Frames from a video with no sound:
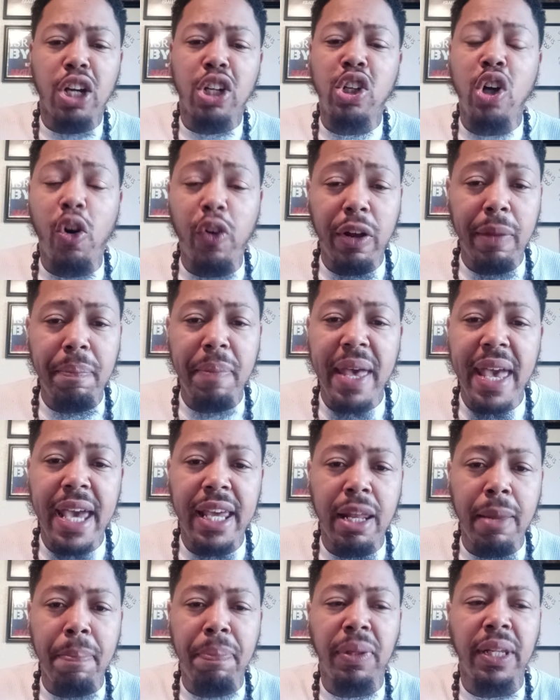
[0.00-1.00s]
Go to
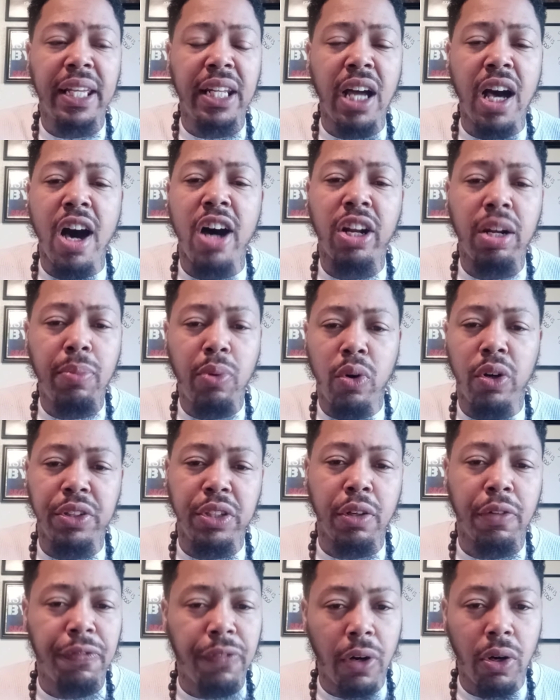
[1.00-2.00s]
bed and play the Audible
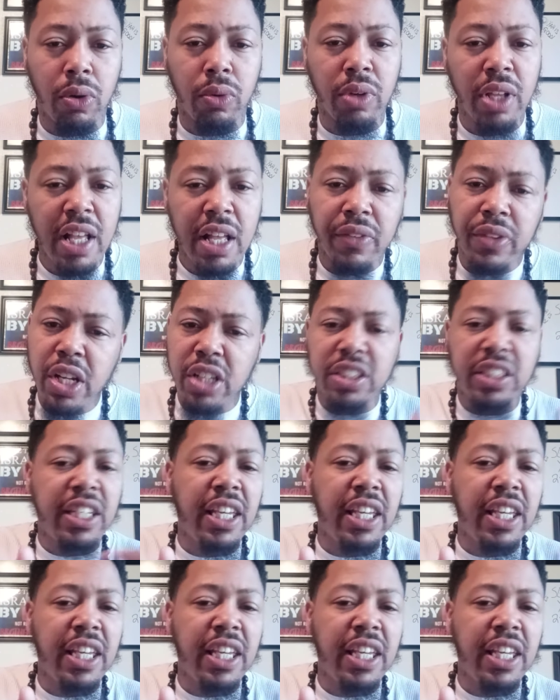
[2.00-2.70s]
on your phone. There's